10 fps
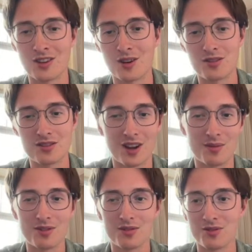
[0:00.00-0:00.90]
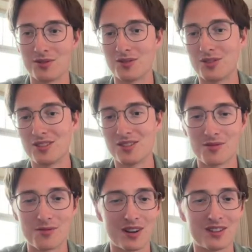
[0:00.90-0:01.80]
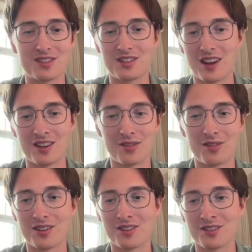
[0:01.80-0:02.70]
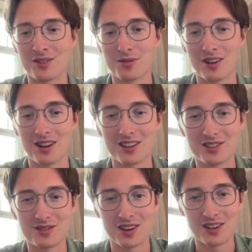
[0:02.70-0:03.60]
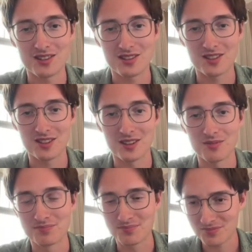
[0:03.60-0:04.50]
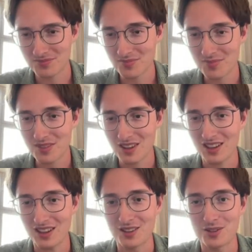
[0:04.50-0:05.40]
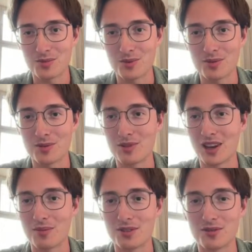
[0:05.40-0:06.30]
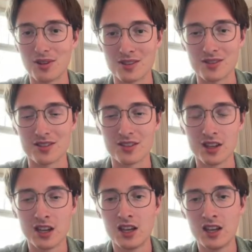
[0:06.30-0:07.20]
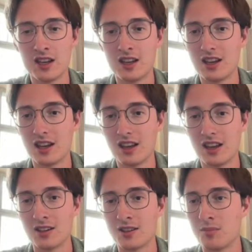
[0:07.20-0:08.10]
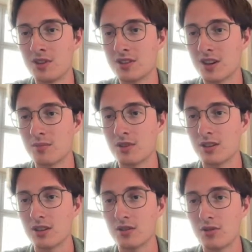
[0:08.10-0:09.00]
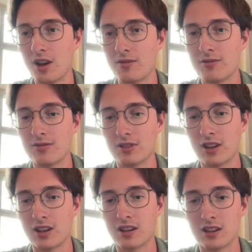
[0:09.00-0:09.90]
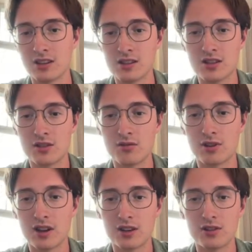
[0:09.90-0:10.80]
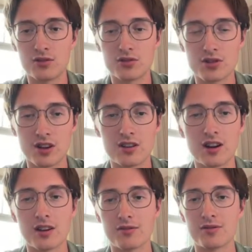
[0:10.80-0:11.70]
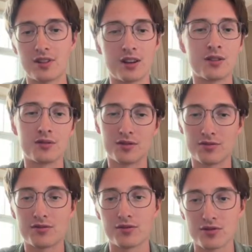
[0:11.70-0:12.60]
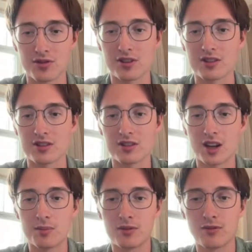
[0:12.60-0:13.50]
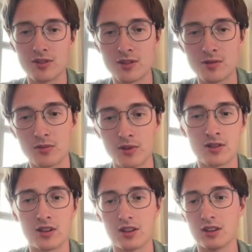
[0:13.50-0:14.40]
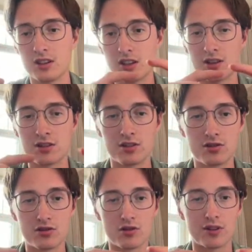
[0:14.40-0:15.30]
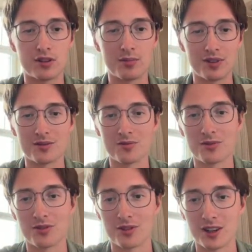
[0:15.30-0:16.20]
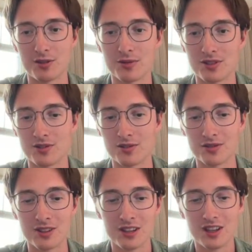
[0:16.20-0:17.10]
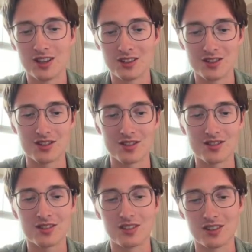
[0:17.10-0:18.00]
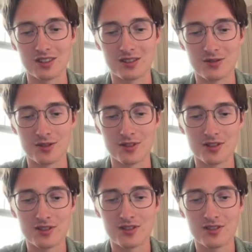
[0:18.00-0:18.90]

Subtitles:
now your time to write anything you would like to ask, and we will be happy to answer it. And in the meantime, do you have like links that you would like to share? I know you showed us a couple of ones, but ones that I can just show at the bottom for everyone to just visit.